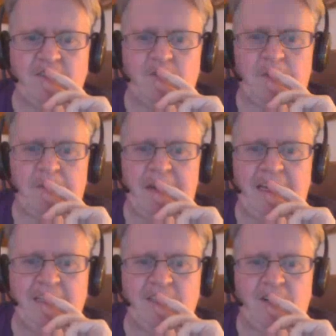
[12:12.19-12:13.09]
This will be
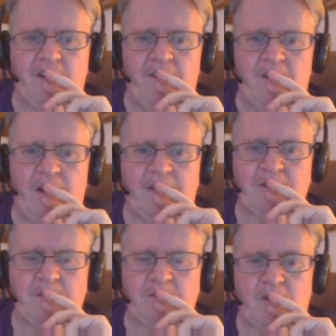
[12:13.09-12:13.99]
made easier if you have
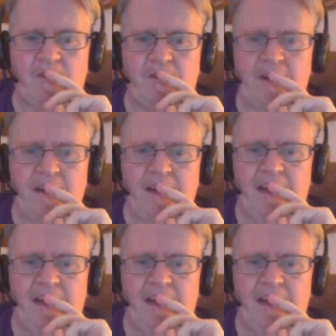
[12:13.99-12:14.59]
some sort of